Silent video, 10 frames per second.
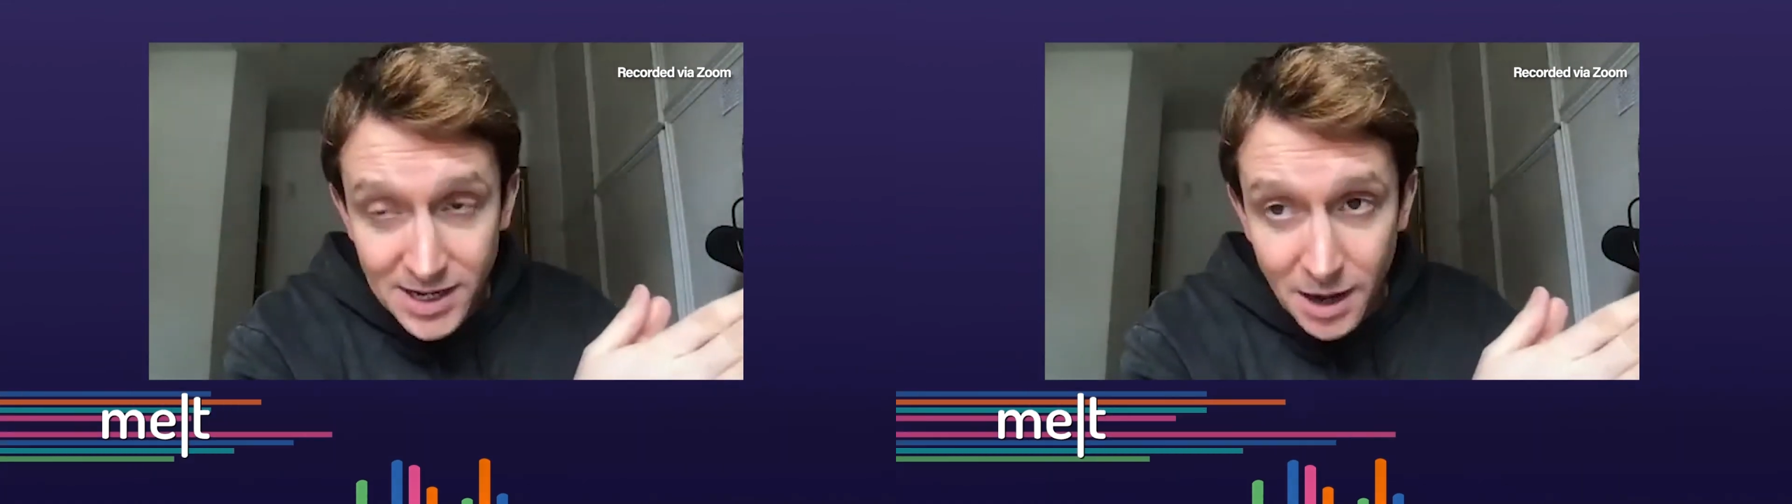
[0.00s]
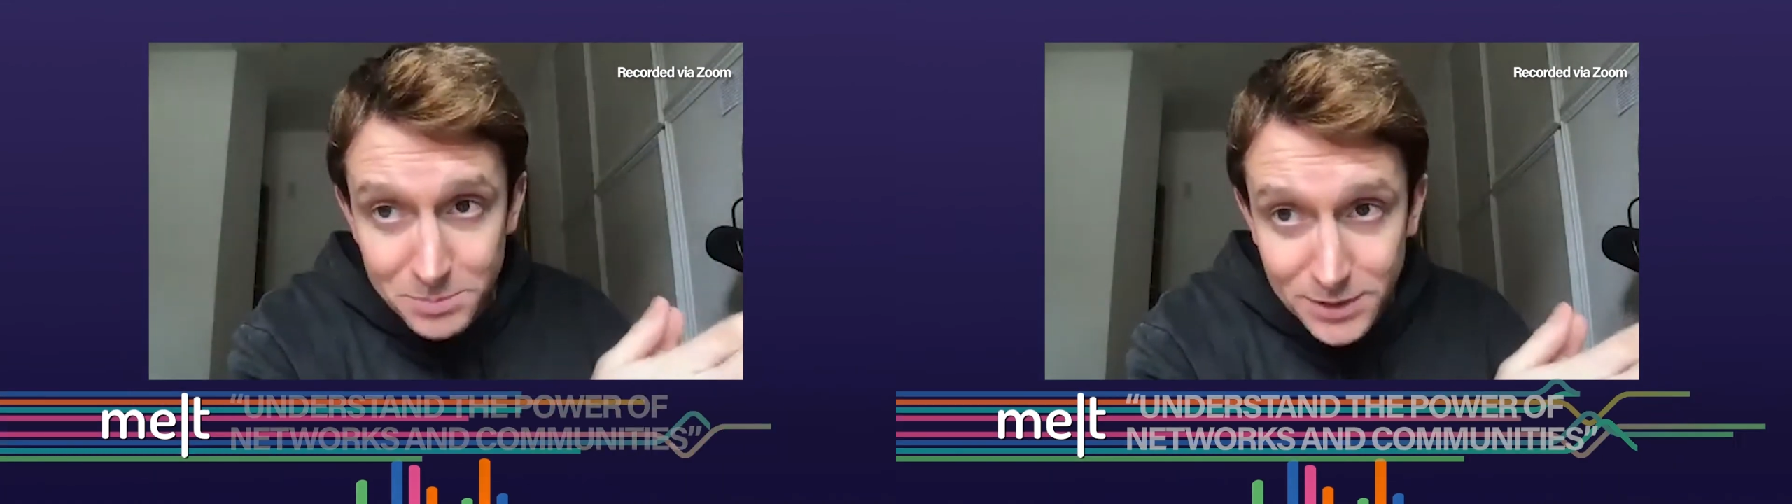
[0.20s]

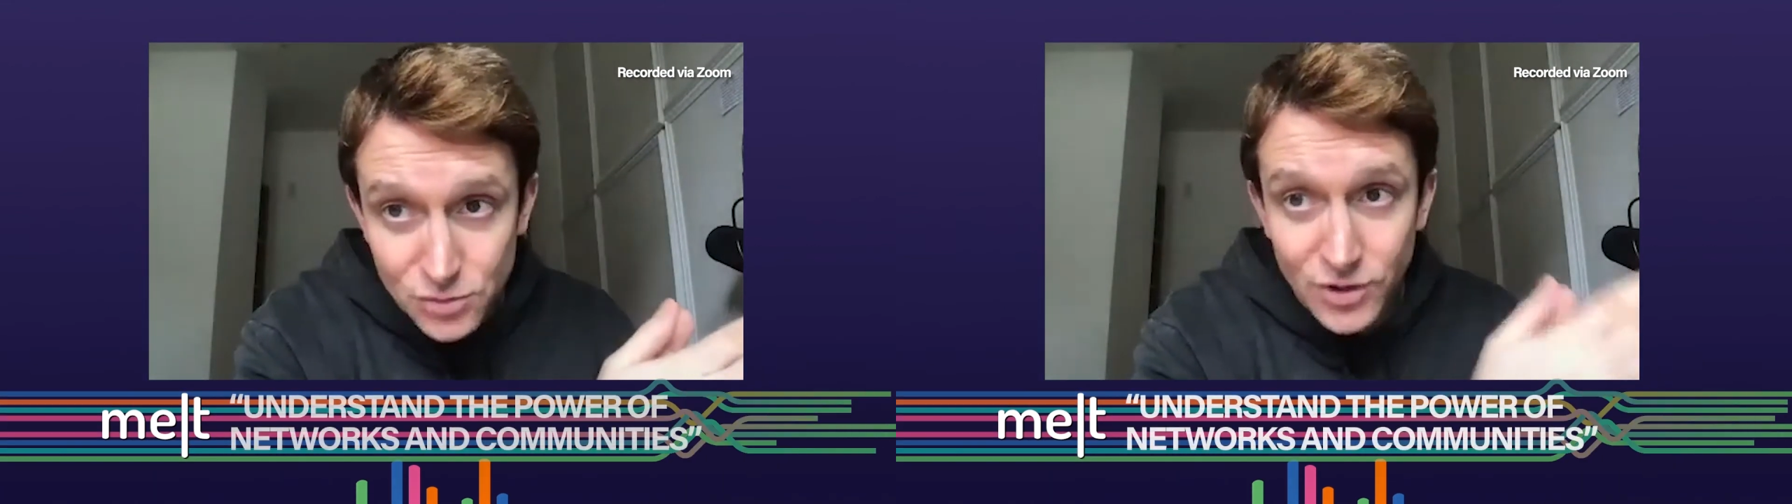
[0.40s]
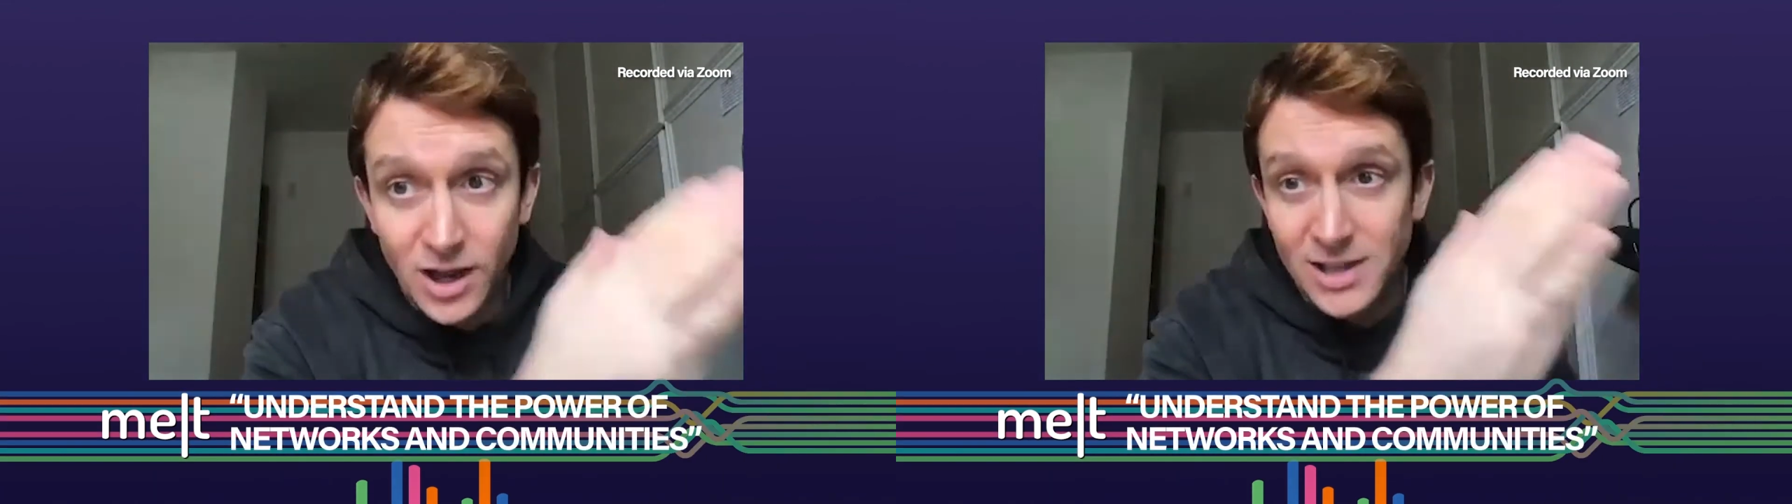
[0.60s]
companies
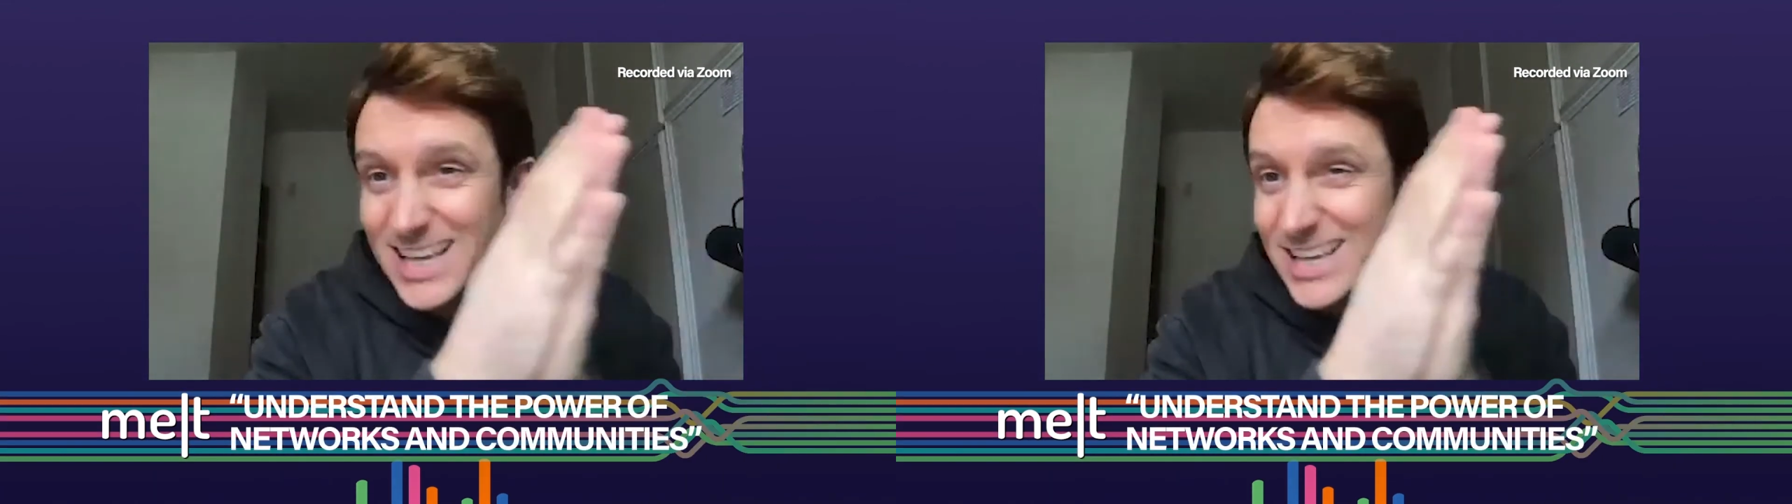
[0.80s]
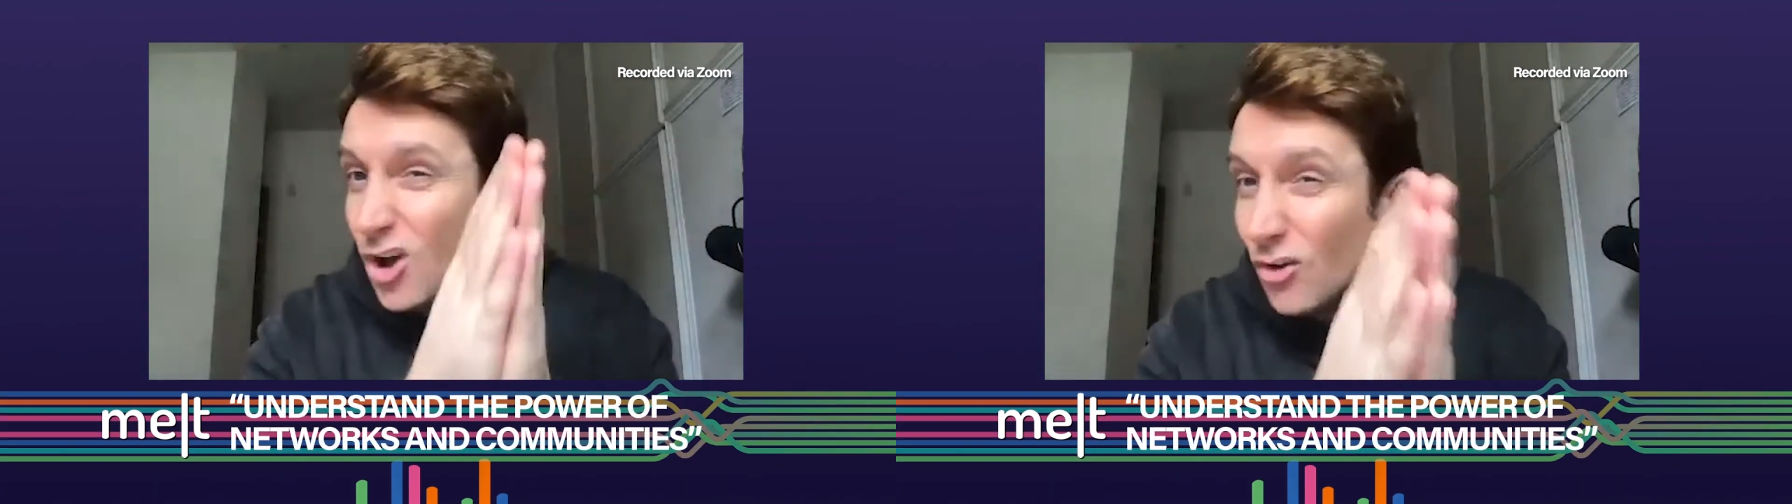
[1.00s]
realized
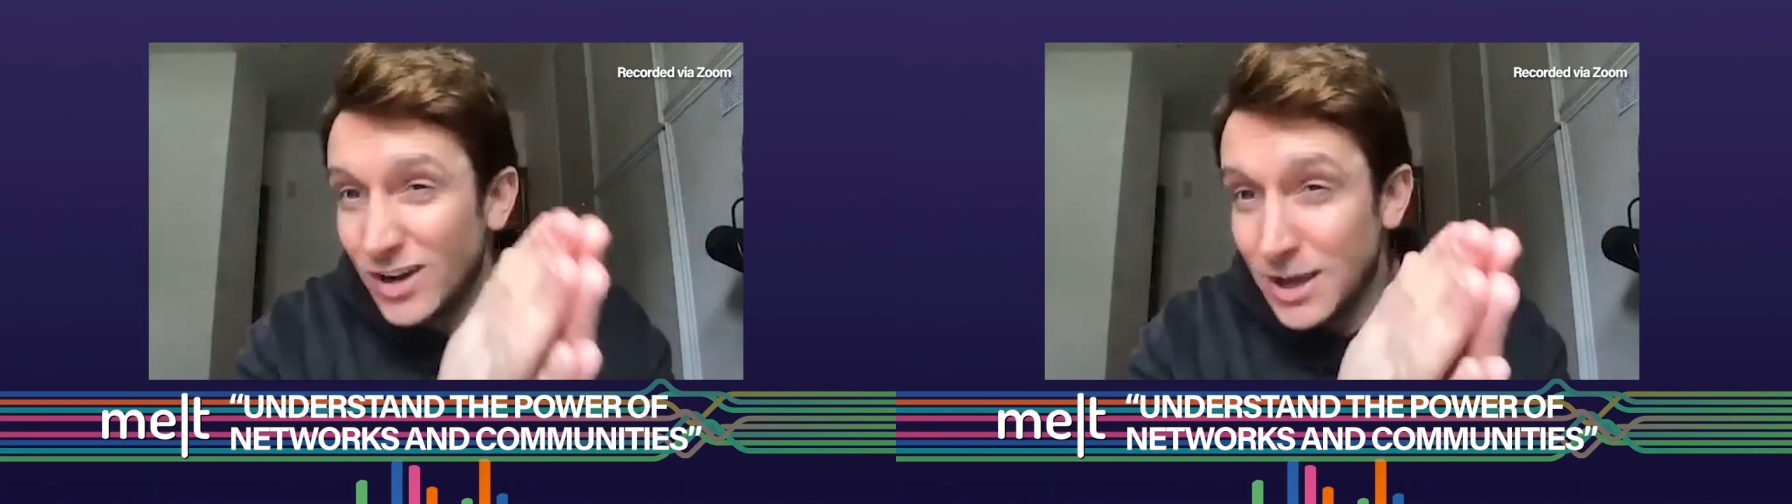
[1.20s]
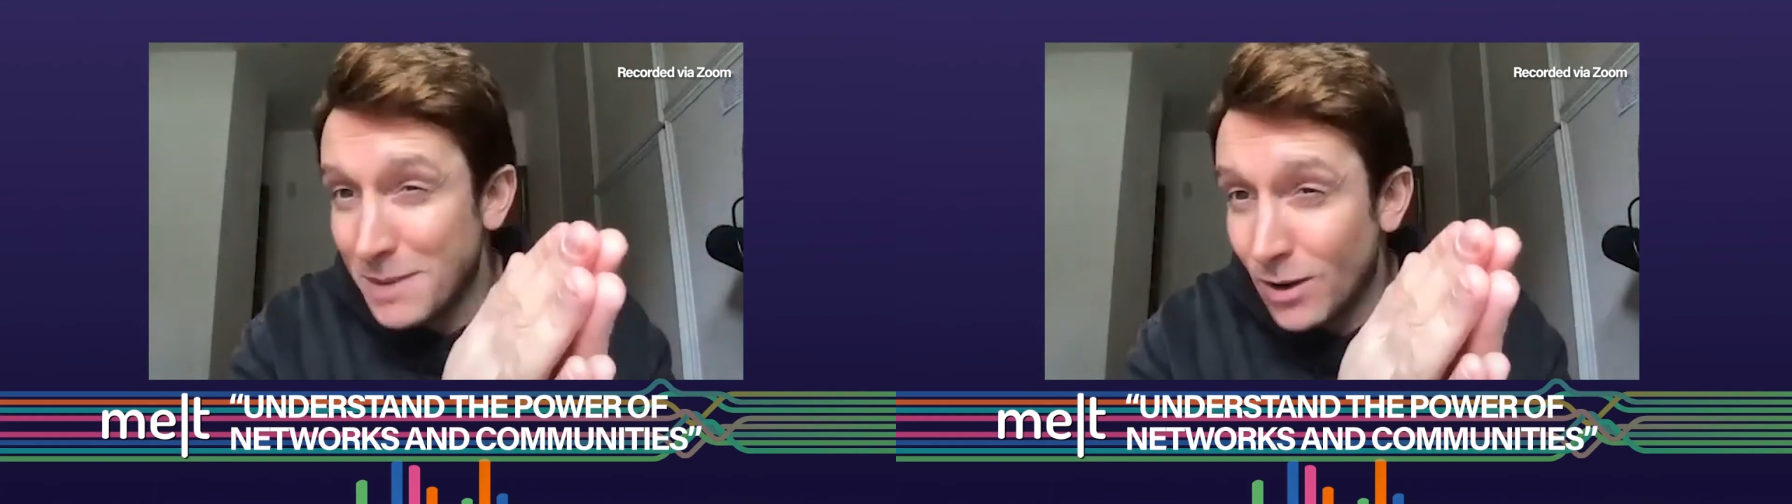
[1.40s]
it's not
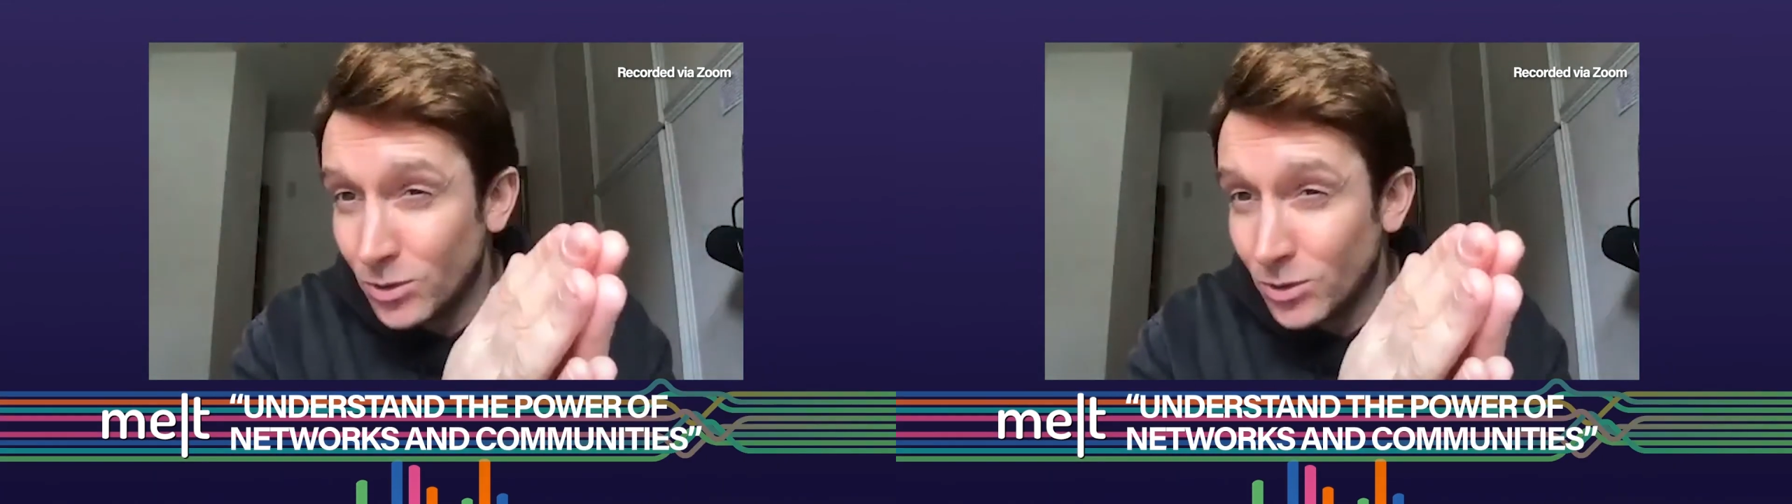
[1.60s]
really about